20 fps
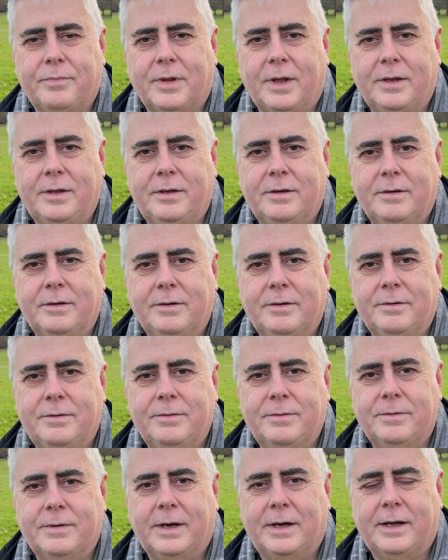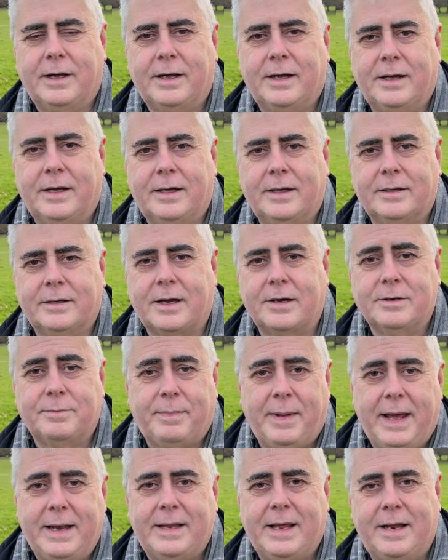you go to
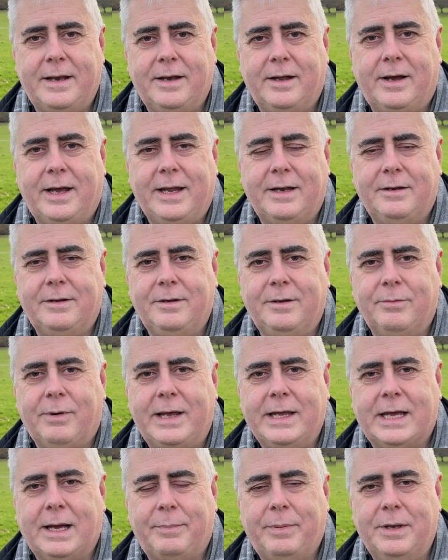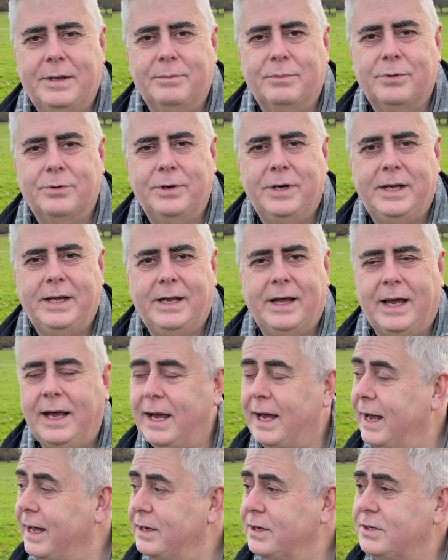bed that night, you wake up in the morning
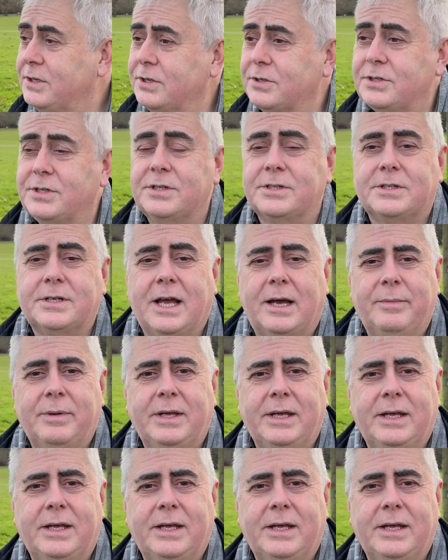and you're just coming